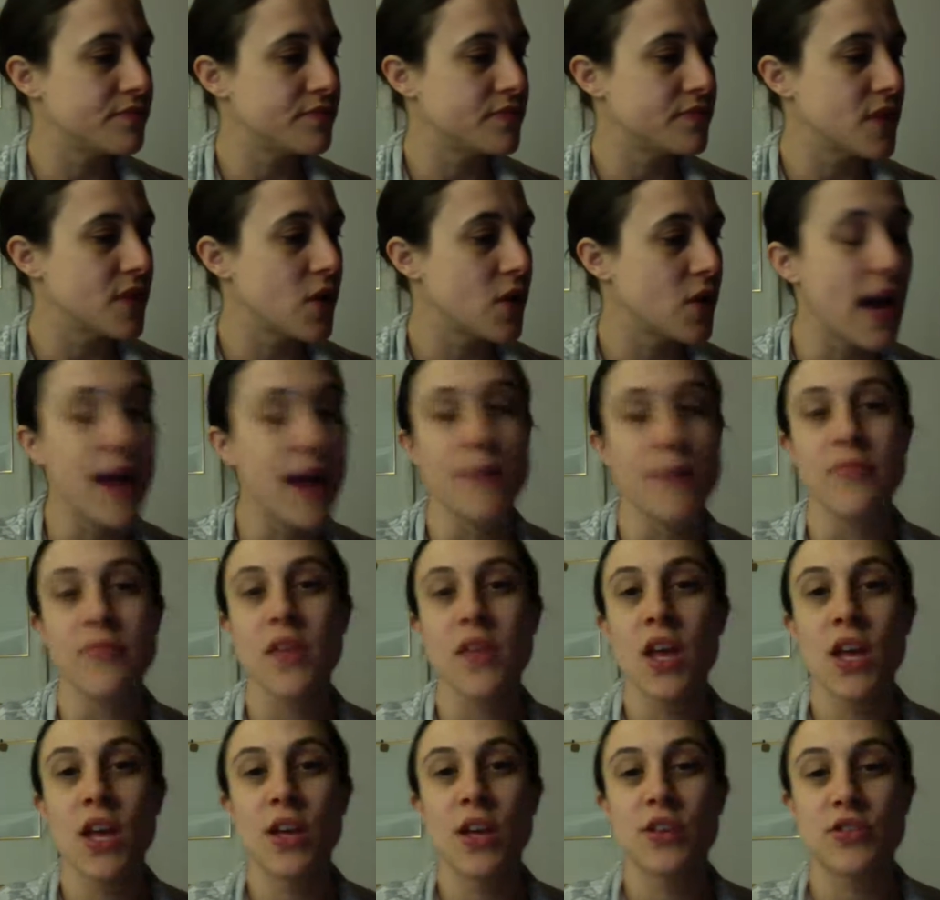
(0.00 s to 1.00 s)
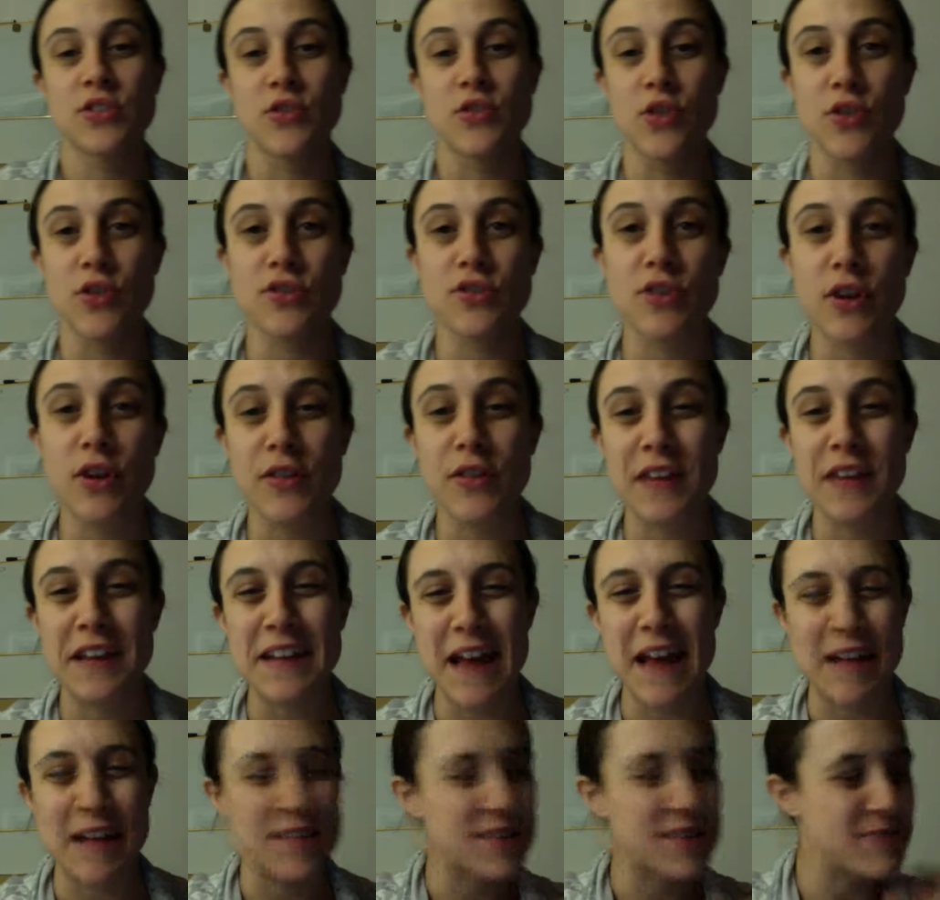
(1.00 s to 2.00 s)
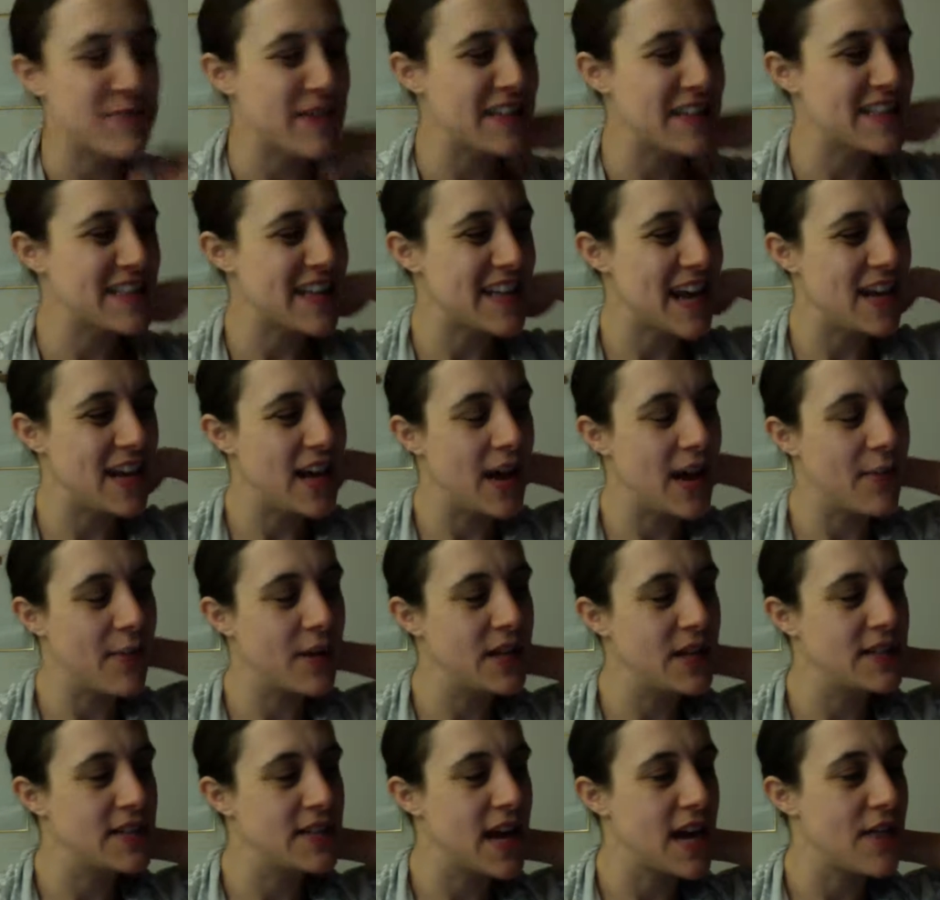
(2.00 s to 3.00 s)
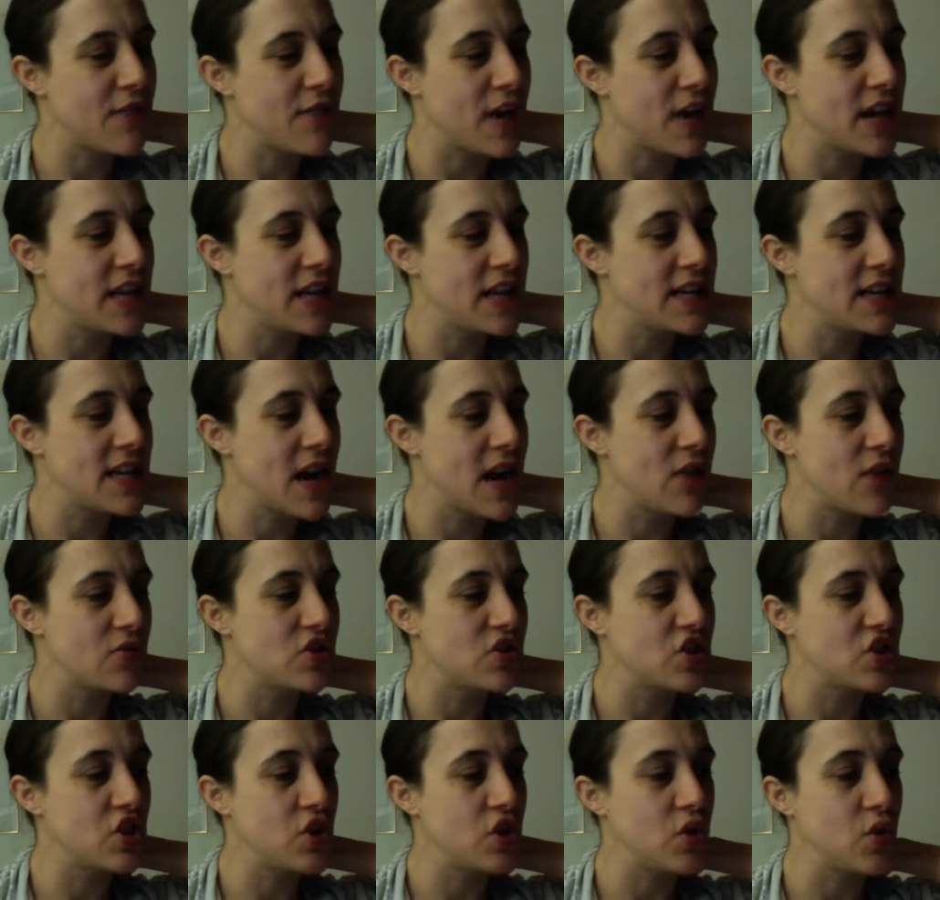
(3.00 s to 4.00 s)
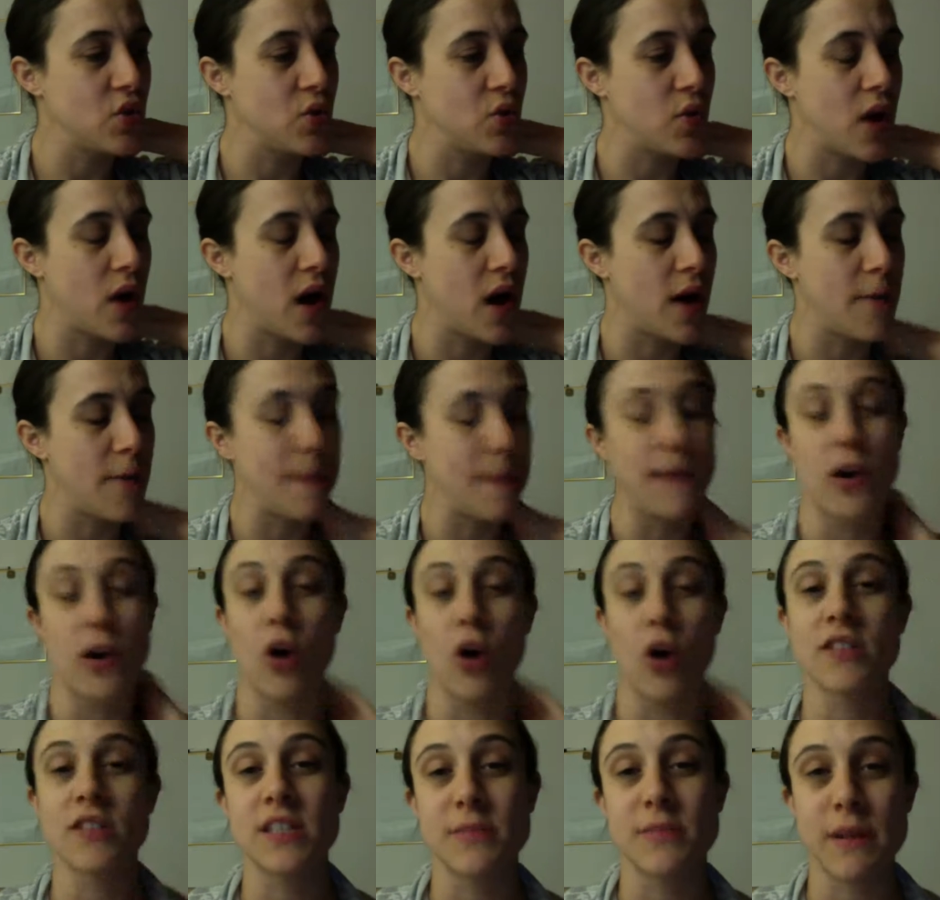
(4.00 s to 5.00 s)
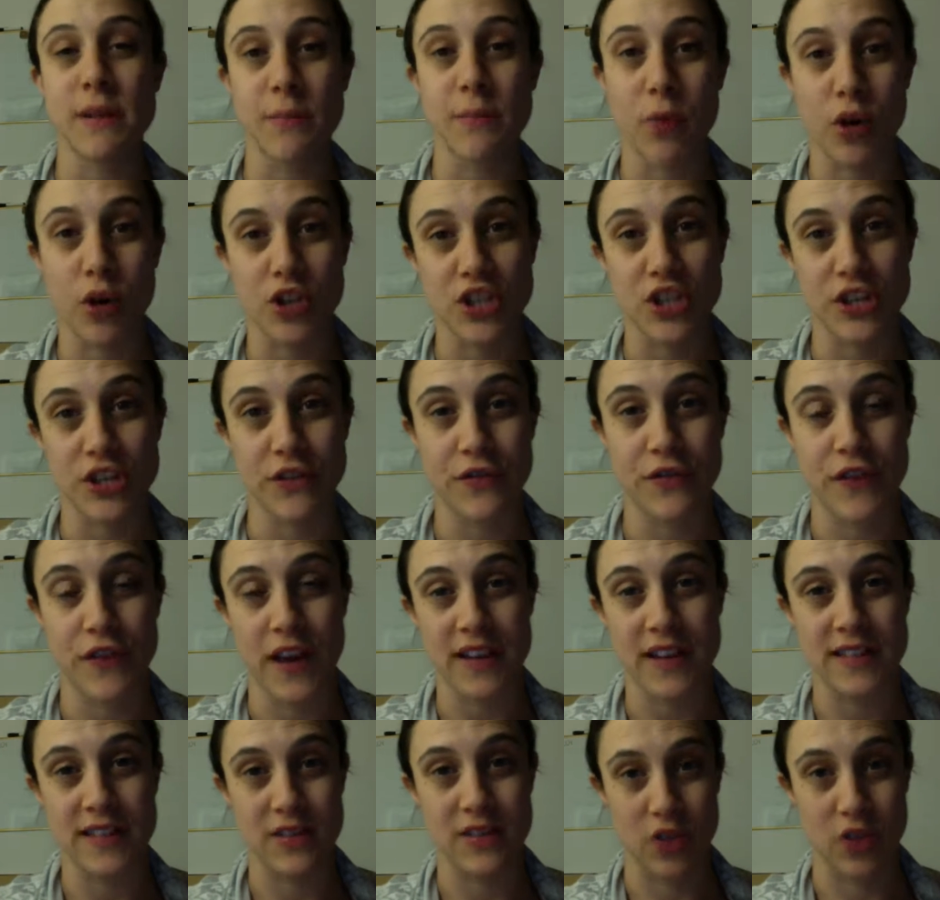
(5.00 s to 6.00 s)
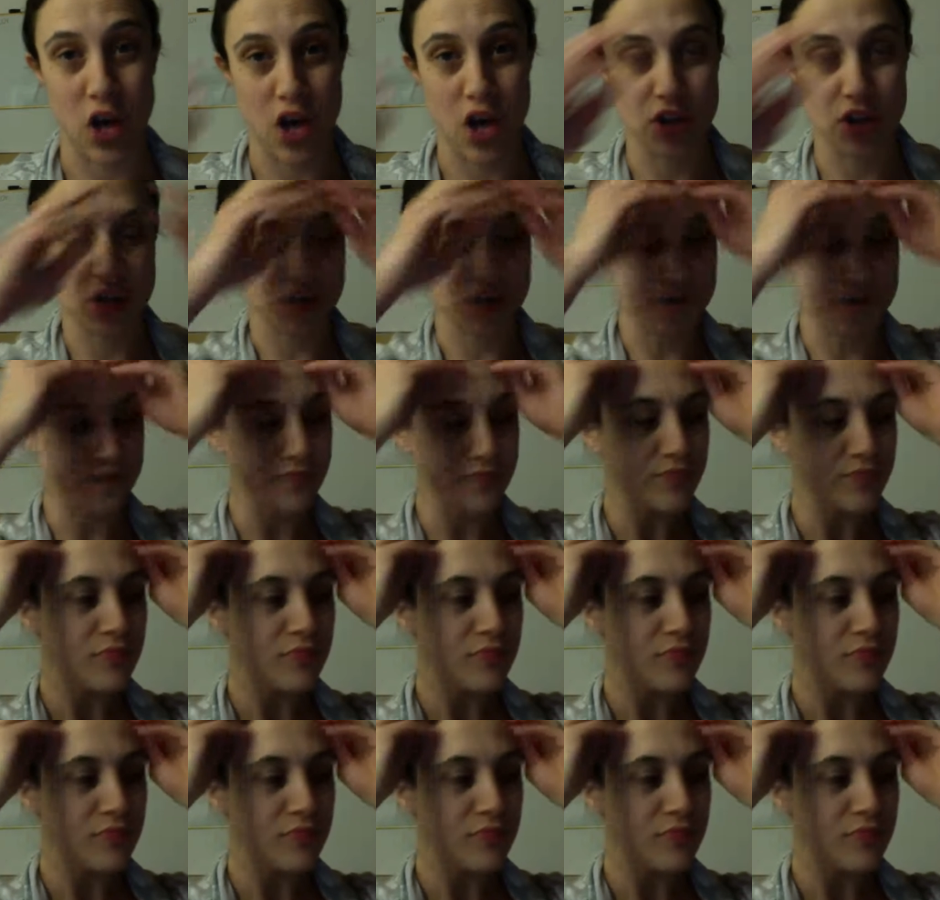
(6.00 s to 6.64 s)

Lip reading: Okay, so those are the announcements, and I'm going to dive right in now to the Ultimate Portion Fix launch.